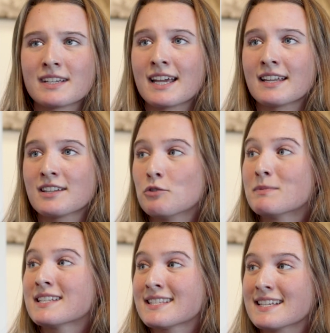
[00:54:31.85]
and
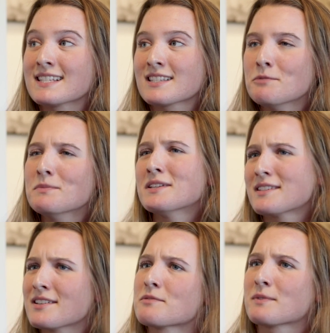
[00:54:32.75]
human disease. Human
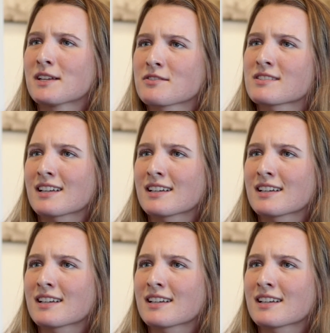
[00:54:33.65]
disease should be interesting.